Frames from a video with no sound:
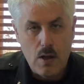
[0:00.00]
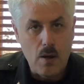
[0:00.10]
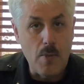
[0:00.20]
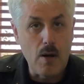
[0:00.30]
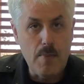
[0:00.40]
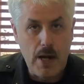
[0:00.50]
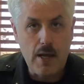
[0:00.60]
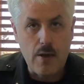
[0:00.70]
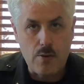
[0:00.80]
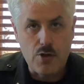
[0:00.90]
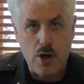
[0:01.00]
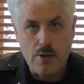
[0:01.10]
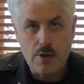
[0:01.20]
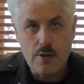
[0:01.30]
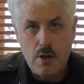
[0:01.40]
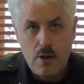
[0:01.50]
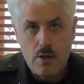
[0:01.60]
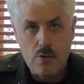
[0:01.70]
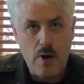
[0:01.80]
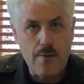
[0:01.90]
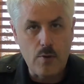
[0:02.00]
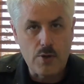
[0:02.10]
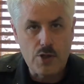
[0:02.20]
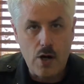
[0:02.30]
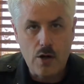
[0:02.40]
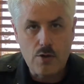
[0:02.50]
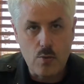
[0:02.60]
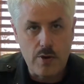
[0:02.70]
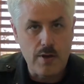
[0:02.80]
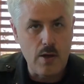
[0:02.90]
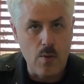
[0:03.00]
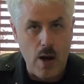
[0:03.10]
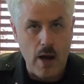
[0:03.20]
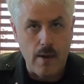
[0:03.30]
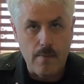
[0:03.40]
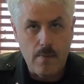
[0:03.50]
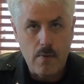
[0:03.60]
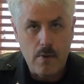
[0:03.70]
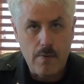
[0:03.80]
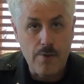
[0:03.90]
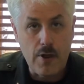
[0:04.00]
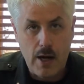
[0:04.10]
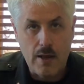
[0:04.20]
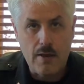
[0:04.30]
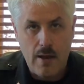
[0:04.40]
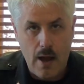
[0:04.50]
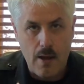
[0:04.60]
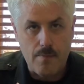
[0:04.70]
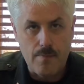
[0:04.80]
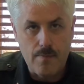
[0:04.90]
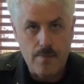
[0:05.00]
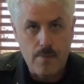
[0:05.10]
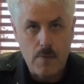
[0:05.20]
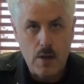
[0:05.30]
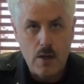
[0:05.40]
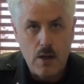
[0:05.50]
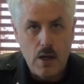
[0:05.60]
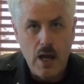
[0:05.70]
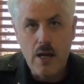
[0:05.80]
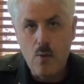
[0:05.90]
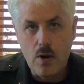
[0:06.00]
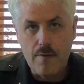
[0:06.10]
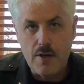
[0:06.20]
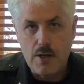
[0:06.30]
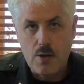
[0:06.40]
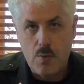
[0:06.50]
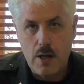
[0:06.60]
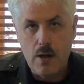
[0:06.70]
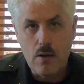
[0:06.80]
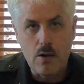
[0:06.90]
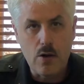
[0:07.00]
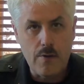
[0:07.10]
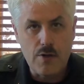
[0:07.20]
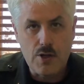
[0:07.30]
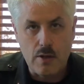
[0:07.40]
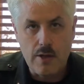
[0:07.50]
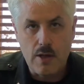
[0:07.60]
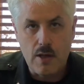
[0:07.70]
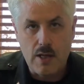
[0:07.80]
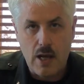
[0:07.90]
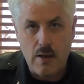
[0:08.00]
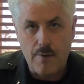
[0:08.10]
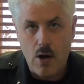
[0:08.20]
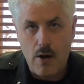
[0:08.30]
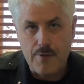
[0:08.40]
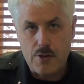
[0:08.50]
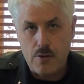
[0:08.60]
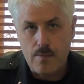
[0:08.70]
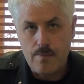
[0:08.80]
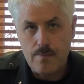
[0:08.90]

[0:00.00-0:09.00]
Among many other charges, the driver was charged with DUI for the 9th time. Any one of these 3 could have resulted in the death of an officer.